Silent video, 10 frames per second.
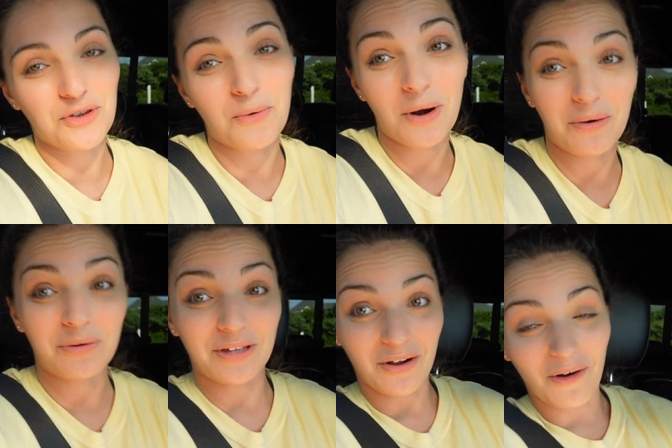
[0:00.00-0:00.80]
you work
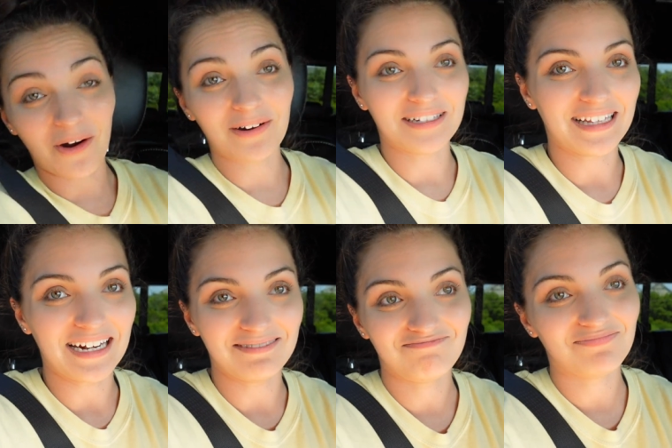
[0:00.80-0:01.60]
really hard and
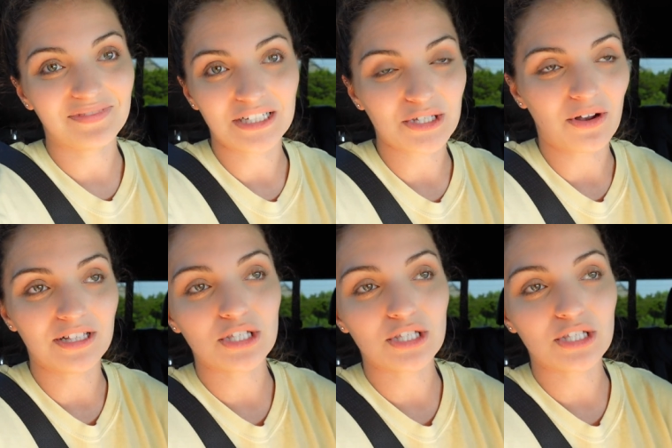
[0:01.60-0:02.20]
then it's gone.